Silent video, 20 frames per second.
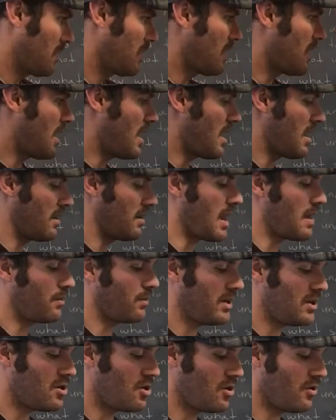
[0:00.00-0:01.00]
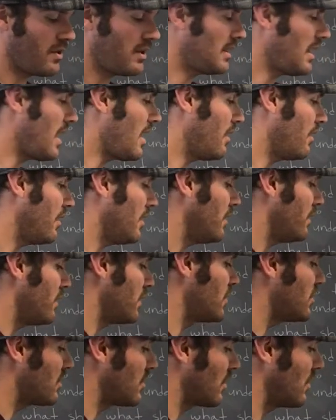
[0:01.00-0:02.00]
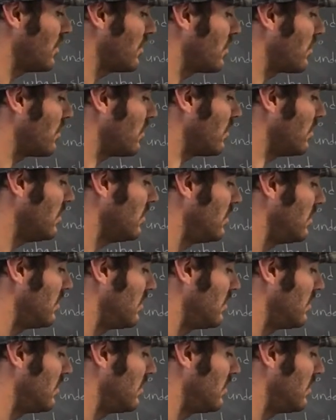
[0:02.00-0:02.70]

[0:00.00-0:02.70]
And we know that the area of a circle,